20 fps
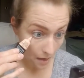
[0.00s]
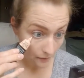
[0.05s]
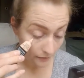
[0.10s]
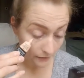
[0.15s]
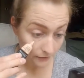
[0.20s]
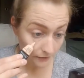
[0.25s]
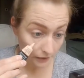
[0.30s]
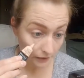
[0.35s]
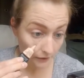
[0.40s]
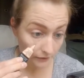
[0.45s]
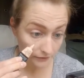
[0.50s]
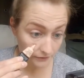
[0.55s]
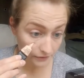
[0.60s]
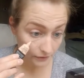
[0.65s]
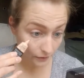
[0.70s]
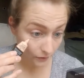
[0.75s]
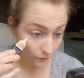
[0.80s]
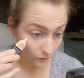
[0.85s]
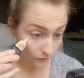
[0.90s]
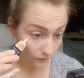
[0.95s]
the dark
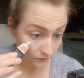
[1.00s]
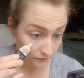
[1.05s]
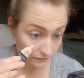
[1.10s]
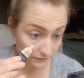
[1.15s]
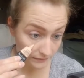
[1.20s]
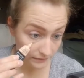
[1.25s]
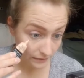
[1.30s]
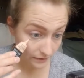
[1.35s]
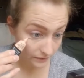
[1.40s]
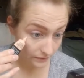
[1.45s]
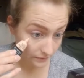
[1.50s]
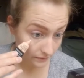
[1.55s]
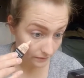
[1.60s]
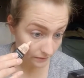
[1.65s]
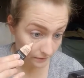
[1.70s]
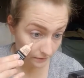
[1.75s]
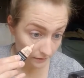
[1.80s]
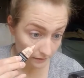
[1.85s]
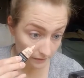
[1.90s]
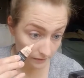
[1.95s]
circles
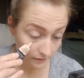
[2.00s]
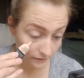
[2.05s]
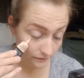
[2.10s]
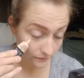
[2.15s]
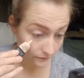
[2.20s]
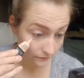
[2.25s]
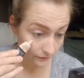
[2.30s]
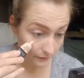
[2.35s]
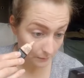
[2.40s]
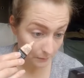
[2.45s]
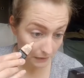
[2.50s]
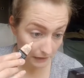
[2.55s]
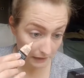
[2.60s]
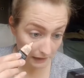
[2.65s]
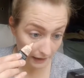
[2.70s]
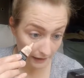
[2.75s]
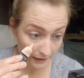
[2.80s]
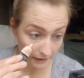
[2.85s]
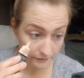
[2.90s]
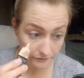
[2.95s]
from
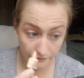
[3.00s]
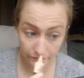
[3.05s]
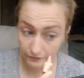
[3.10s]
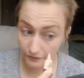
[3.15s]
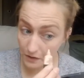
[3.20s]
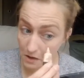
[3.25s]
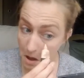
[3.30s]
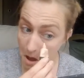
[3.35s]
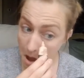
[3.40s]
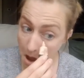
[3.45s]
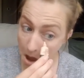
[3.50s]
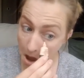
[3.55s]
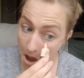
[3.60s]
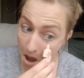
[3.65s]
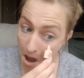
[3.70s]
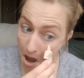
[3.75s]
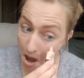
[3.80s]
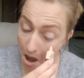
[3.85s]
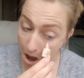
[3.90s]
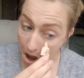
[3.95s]
life.
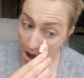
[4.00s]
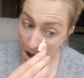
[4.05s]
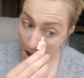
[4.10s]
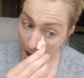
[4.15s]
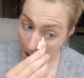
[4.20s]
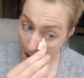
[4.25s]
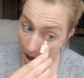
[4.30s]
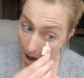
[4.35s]
So